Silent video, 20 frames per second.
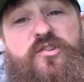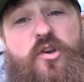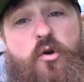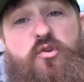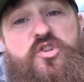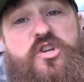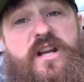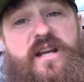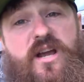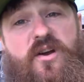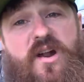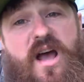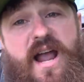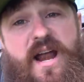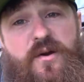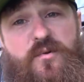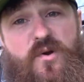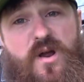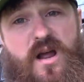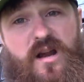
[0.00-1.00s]
Go check out
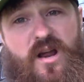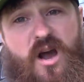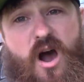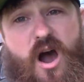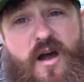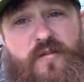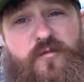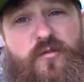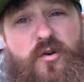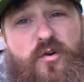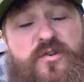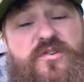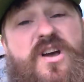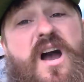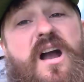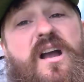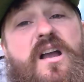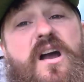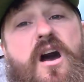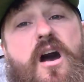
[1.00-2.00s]

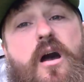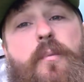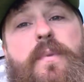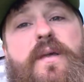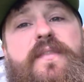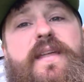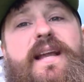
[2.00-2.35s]
ironrockoffroad.com.